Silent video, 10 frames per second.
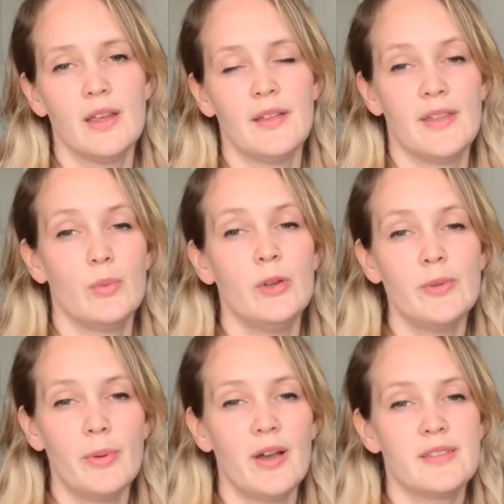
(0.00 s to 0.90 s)
There will be
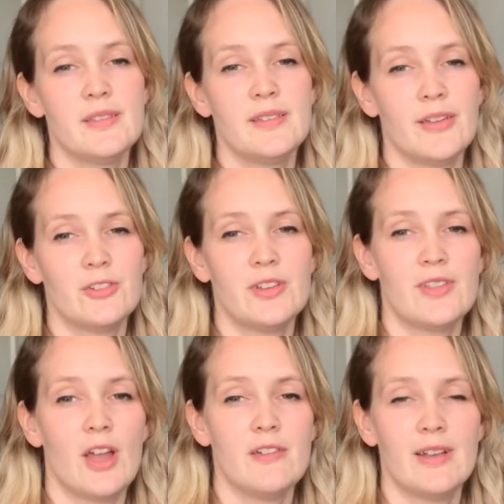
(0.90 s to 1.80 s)
parts of the territories
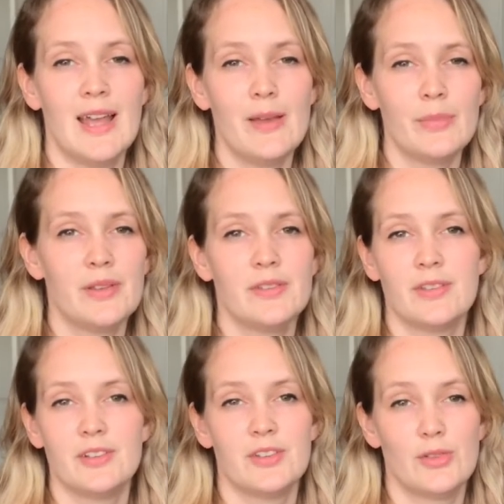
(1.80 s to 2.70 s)
that overlap,
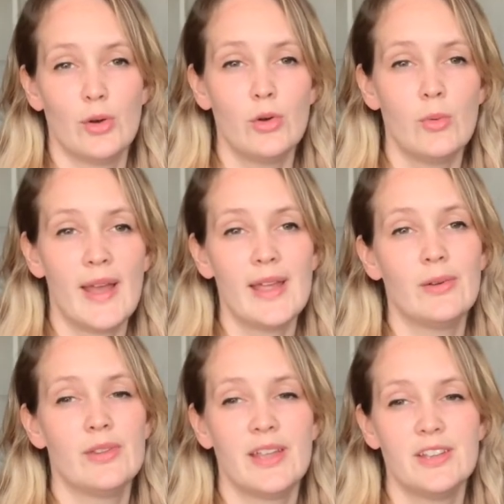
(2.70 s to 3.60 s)
such as the hallway
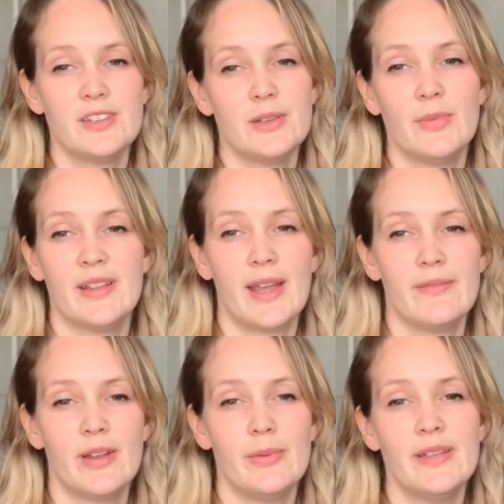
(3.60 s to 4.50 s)
or the kitchen where the cat
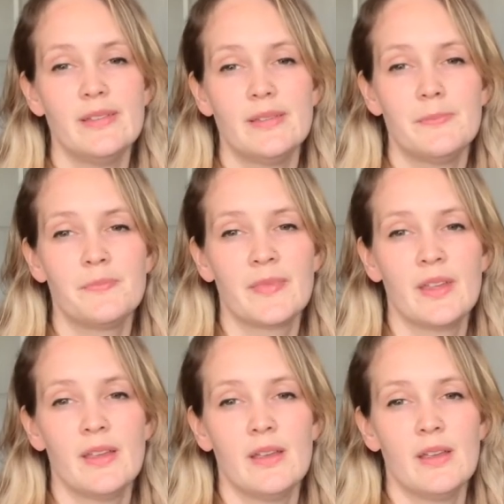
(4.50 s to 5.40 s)
flap is.
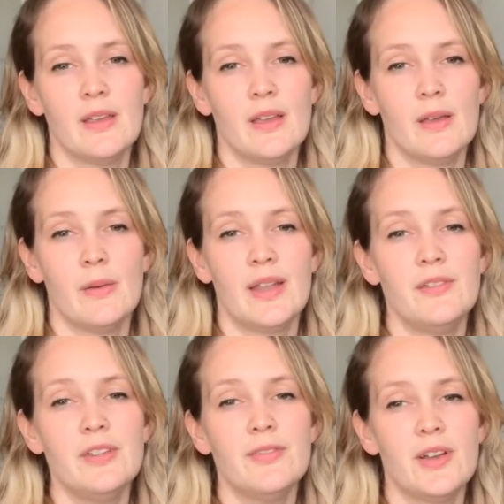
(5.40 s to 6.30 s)
And
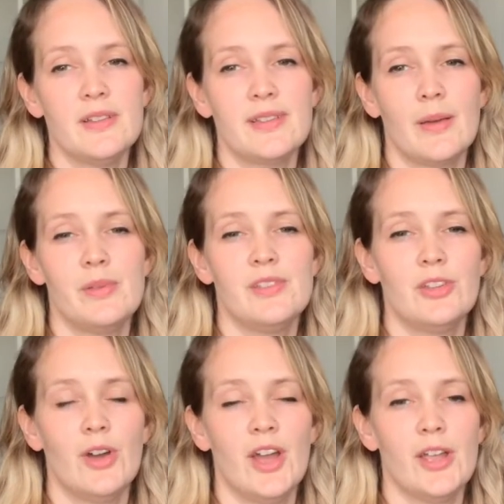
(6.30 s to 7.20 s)
if you find this happens in
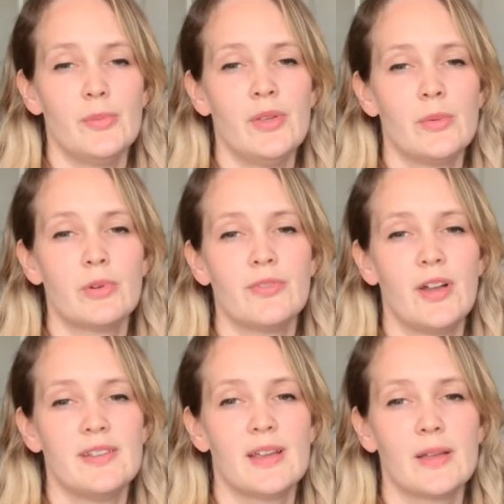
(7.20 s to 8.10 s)
your home,
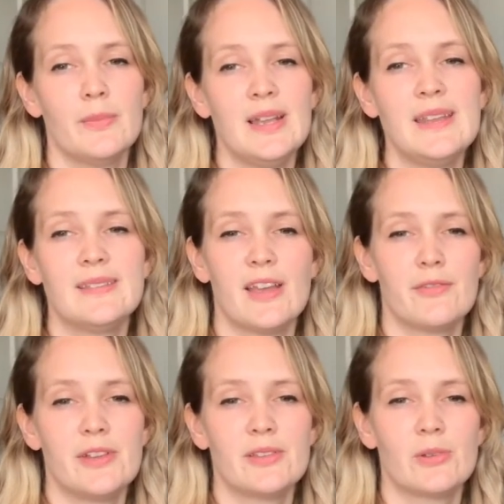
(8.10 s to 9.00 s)
provide a complete set of
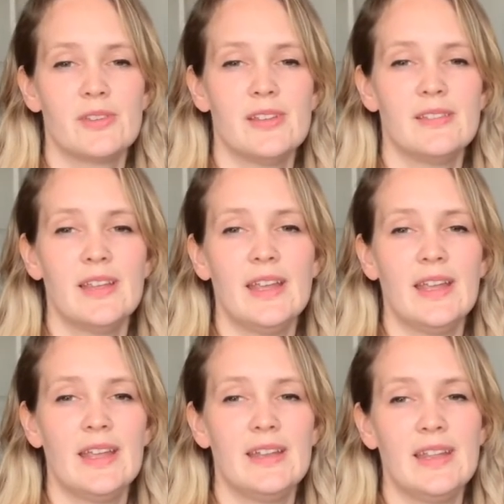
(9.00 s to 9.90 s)
resources
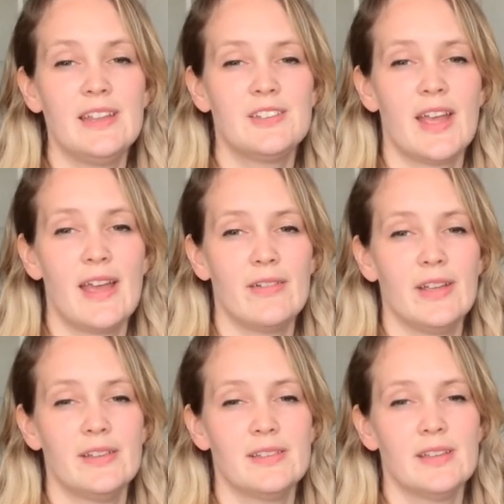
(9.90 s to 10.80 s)
in each
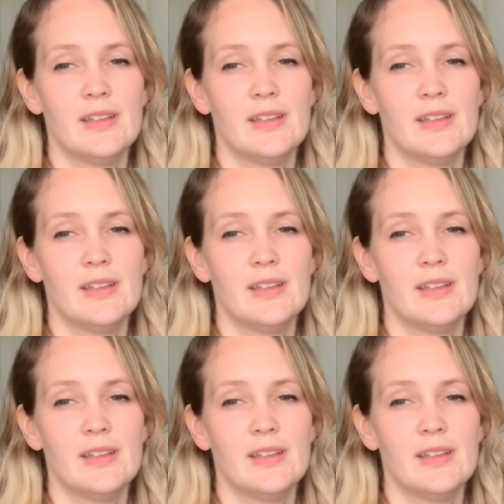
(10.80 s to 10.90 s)
areas,